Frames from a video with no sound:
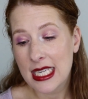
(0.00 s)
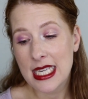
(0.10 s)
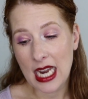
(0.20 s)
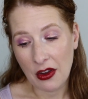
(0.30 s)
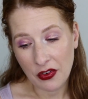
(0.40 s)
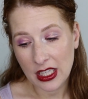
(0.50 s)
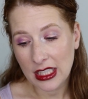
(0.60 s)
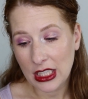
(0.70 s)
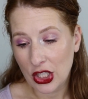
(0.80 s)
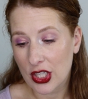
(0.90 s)

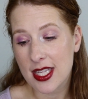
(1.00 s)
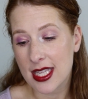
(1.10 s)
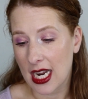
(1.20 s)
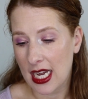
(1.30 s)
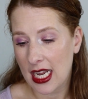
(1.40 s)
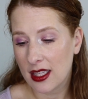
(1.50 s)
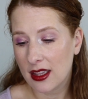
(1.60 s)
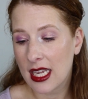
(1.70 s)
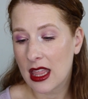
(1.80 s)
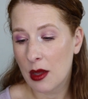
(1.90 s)
definitely looks stunning.
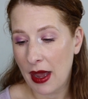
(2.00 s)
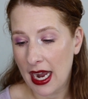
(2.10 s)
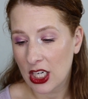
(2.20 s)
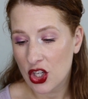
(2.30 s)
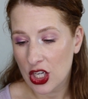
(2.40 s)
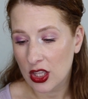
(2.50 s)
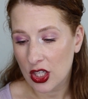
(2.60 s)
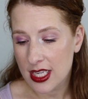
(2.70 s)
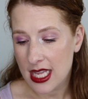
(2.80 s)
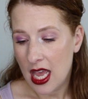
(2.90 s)
Like the packaging
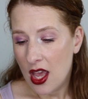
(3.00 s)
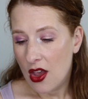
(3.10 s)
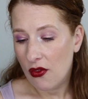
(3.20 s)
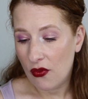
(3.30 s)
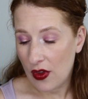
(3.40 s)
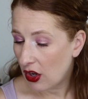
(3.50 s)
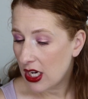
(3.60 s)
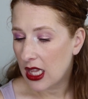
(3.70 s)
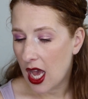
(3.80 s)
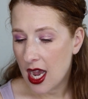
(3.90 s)
looks very
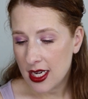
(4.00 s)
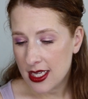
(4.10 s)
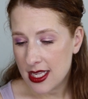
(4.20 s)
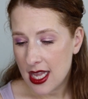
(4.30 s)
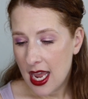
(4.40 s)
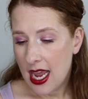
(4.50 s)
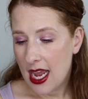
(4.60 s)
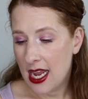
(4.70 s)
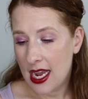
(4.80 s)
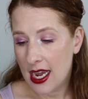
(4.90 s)
luxe.
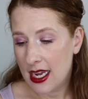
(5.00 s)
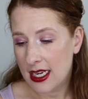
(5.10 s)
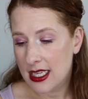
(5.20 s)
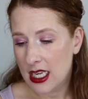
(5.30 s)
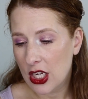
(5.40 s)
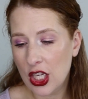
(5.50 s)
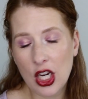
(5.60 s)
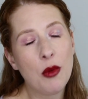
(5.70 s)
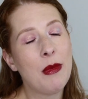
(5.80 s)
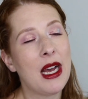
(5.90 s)
And you
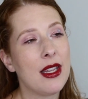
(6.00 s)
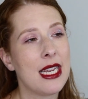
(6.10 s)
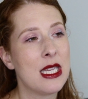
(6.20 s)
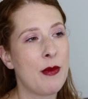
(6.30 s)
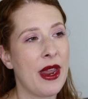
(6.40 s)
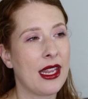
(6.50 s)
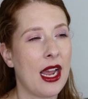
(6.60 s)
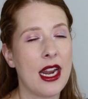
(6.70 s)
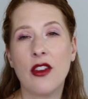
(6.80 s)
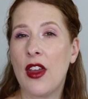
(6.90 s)
know, Melt has been
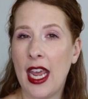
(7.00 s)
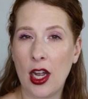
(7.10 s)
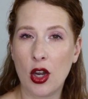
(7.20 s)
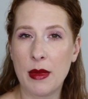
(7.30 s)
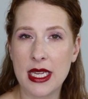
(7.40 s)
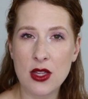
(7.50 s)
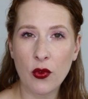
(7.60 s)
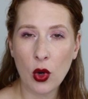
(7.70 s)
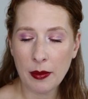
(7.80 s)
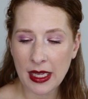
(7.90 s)
kind of hit or miss
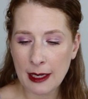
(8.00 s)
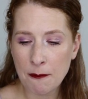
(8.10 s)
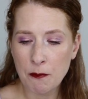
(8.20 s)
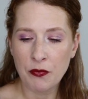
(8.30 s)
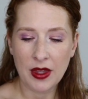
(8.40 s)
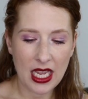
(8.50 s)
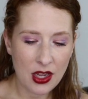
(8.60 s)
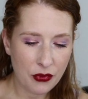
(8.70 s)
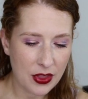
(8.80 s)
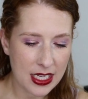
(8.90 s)
for me.
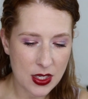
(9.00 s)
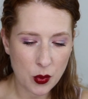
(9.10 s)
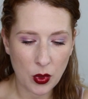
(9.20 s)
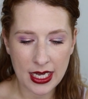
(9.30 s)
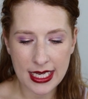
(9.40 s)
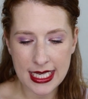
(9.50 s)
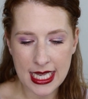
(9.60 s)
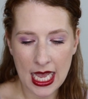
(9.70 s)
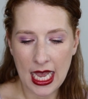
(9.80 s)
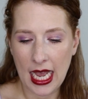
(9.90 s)
If this was
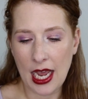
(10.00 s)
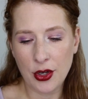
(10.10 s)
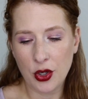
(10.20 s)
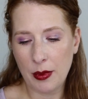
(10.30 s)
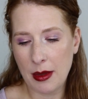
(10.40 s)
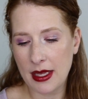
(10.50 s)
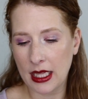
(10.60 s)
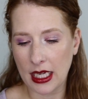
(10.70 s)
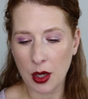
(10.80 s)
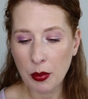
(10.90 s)
I don't know, maybe
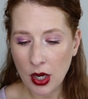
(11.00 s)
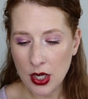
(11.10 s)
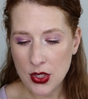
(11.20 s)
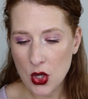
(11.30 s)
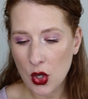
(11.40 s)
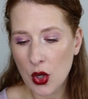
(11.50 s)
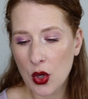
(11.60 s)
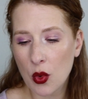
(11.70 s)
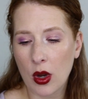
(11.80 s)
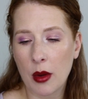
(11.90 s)
like a
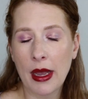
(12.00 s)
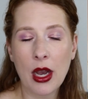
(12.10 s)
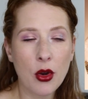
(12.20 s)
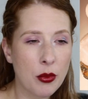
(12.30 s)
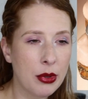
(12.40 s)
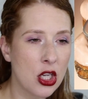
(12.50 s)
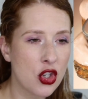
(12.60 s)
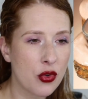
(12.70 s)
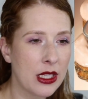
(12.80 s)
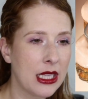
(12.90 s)
bronzer or a powder
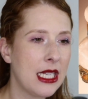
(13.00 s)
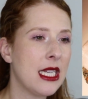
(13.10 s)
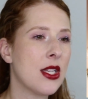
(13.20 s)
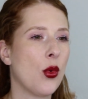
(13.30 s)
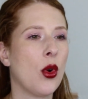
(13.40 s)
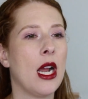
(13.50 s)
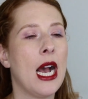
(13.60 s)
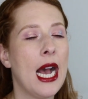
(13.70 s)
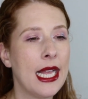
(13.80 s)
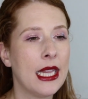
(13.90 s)
blush release or a
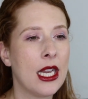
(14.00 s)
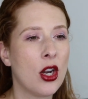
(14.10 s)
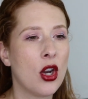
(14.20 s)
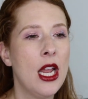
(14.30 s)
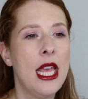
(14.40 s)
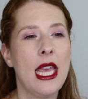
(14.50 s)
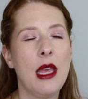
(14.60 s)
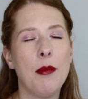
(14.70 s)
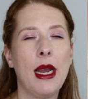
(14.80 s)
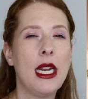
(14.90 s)
highlighter.
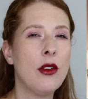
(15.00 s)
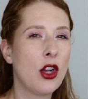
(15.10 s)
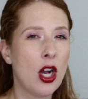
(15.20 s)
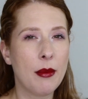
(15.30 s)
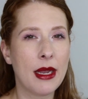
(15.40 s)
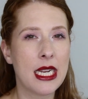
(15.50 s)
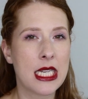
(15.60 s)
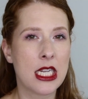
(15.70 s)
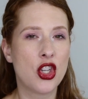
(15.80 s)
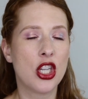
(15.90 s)
It might have caught my
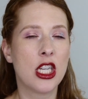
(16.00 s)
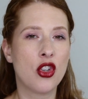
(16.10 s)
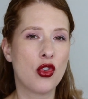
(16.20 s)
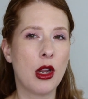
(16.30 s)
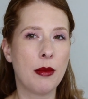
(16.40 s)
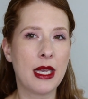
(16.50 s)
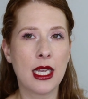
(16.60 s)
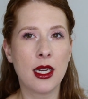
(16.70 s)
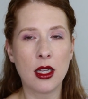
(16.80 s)
attention and drawn me in